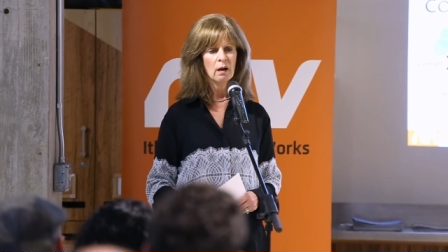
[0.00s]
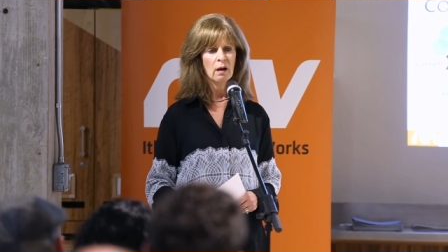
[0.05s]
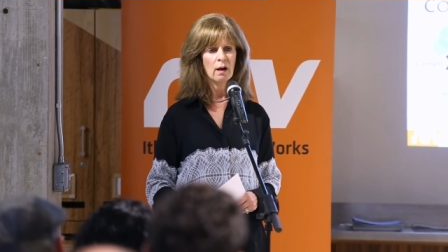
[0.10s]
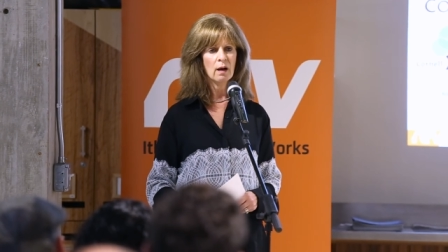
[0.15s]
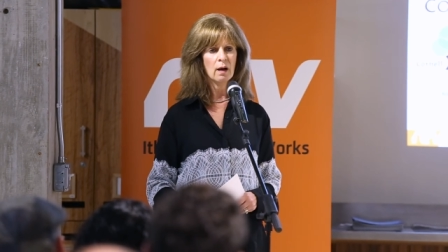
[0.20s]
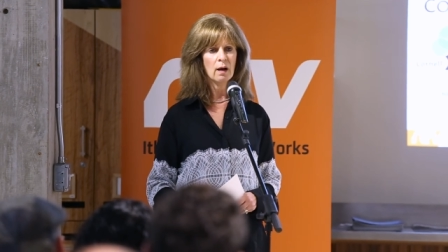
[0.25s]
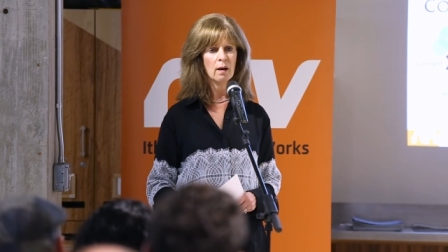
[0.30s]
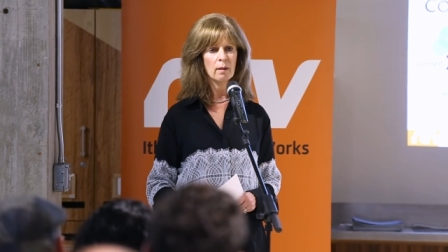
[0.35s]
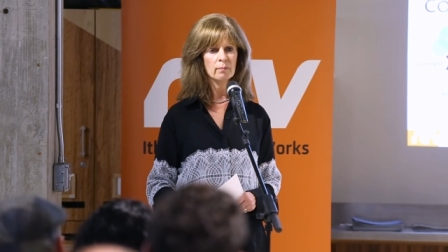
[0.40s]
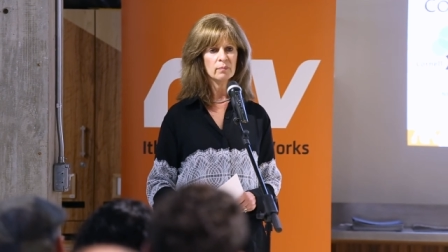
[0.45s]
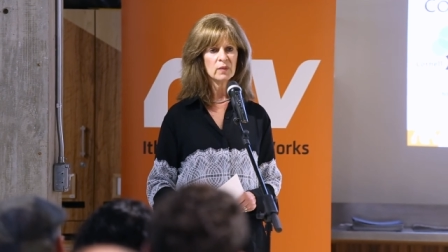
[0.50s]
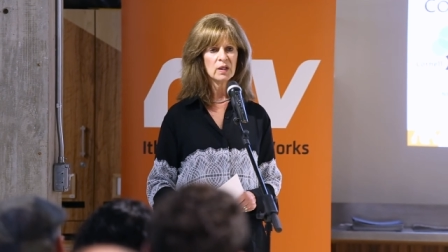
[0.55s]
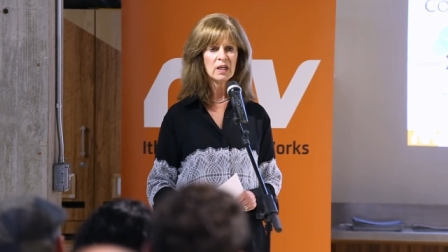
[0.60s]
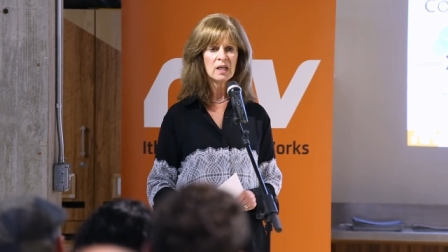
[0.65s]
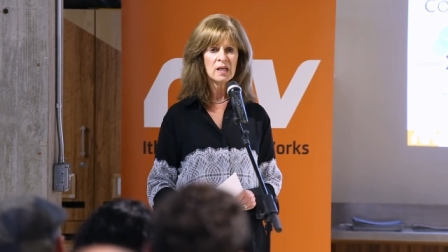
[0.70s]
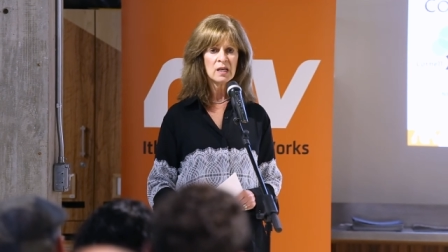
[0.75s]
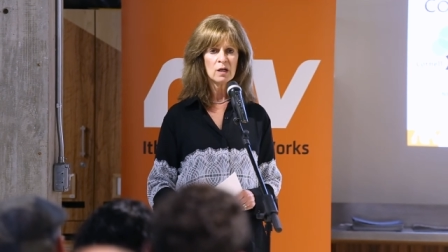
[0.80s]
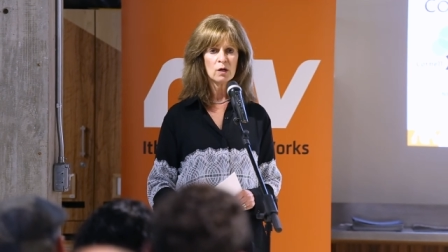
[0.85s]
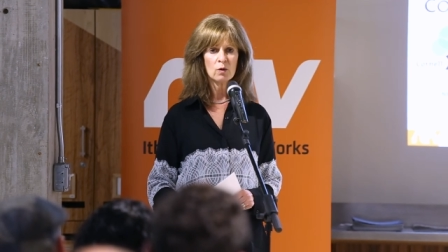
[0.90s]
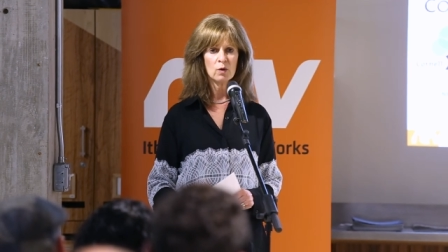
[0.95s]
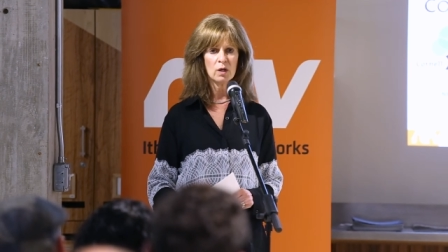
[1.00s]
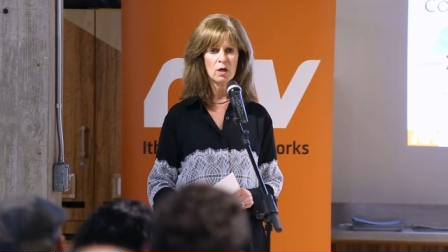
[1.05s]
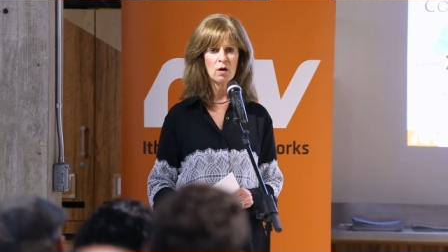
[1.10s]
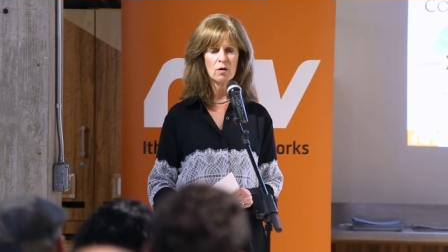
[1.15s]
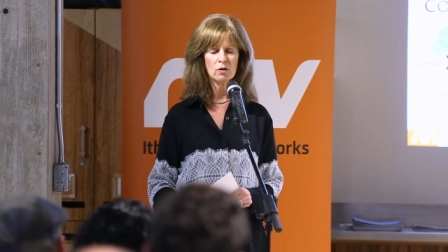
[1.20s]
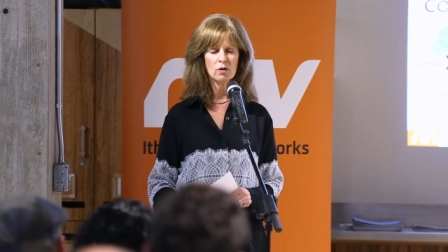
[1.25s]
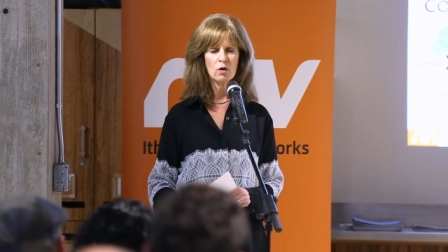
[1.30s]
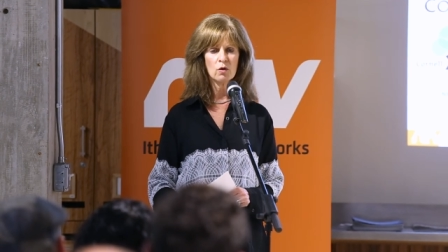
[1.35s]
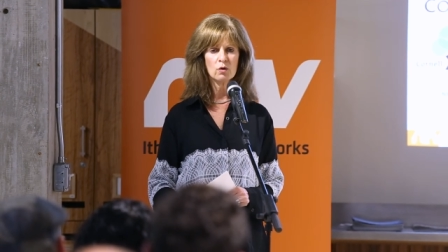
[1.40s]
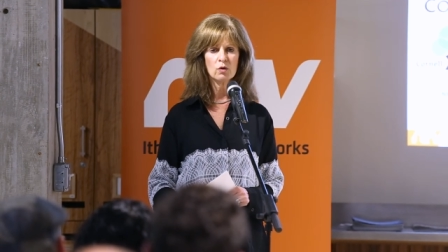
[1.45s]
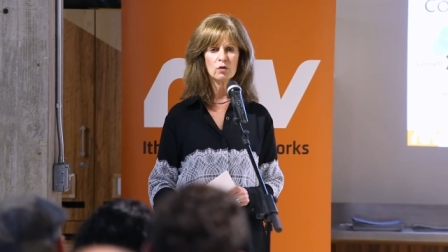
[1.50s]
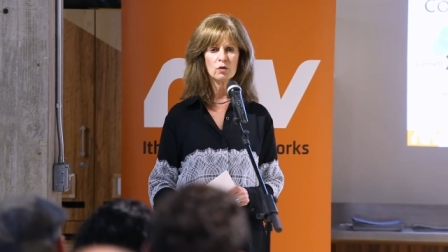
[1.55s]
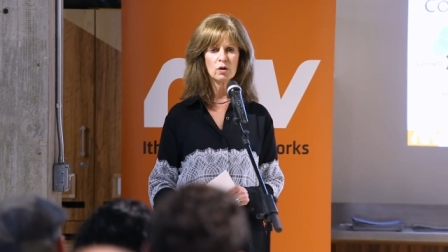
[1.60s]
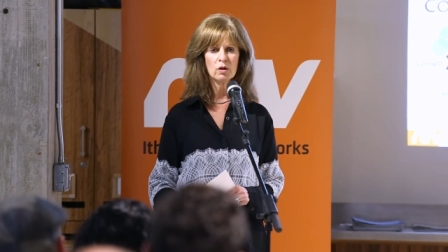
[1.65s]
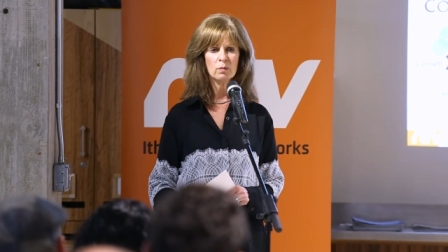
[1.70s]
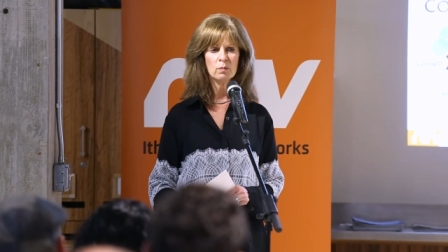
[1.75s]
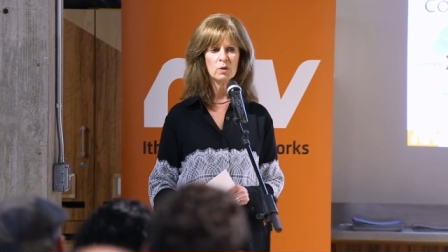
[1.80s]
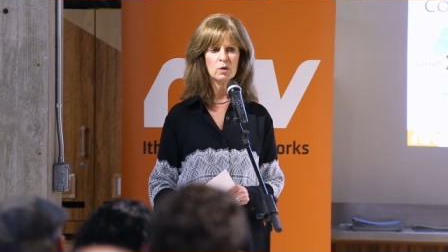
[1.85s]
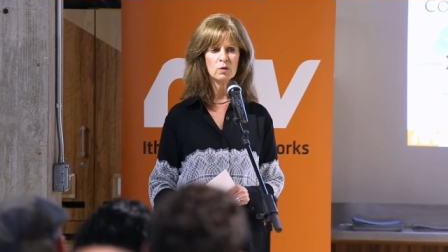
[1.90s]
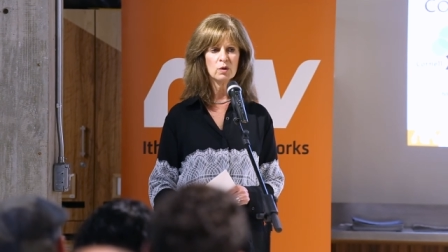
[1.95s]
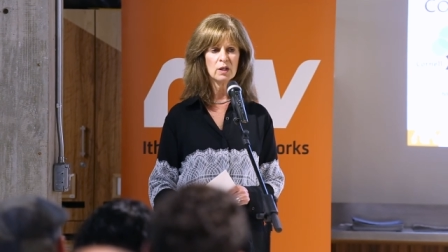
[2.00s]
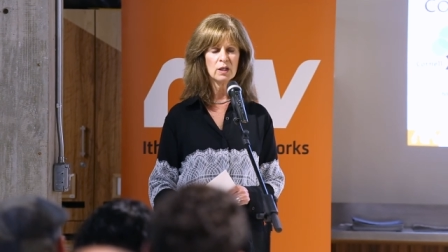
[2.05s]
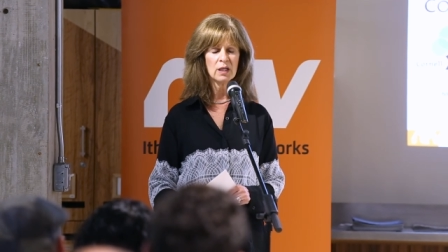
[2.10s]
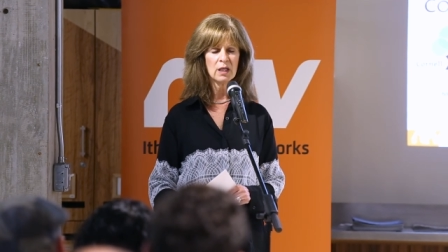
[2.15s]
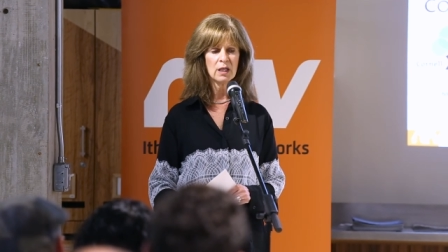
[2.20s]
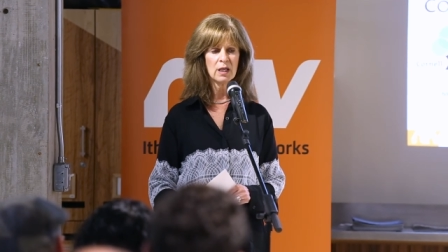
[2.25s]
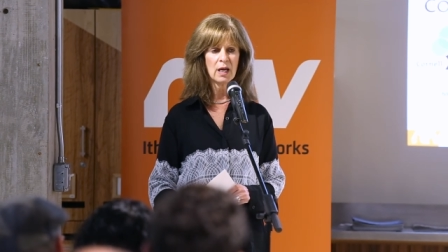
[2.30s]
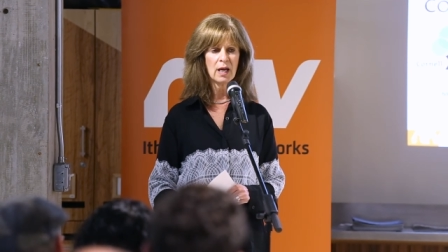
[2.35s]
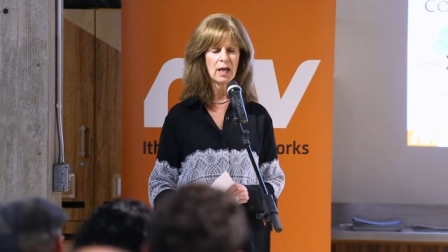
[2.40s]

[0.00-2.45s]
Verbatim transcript: um, here in our local community.